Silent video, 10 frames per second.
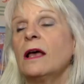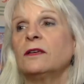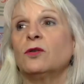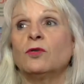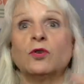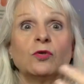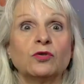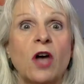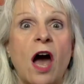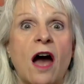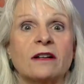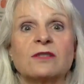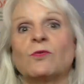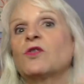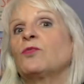Google Docs
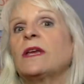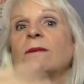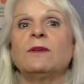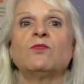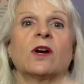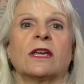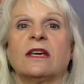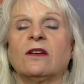where we can be working